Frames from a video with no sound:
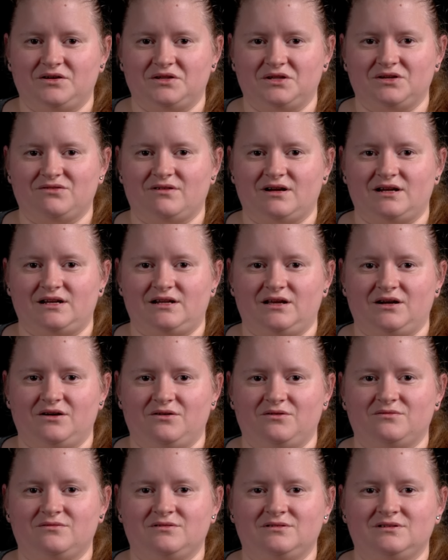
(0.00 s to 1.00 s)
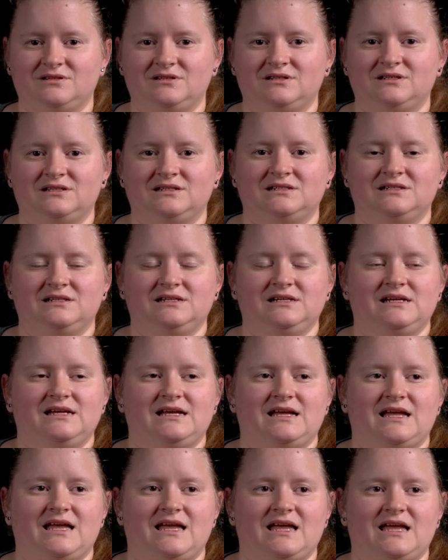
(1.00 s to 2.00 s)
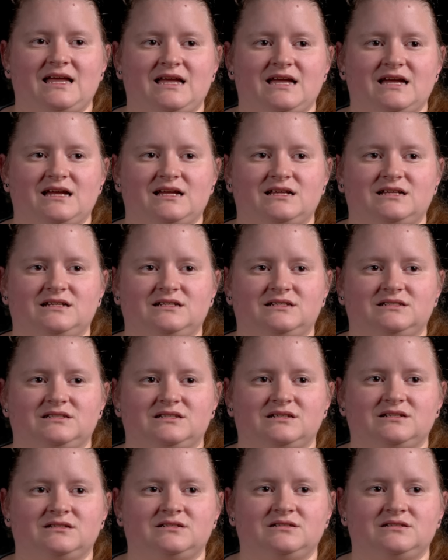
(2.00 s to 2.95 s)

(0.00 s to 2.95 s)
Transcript: on the radio. And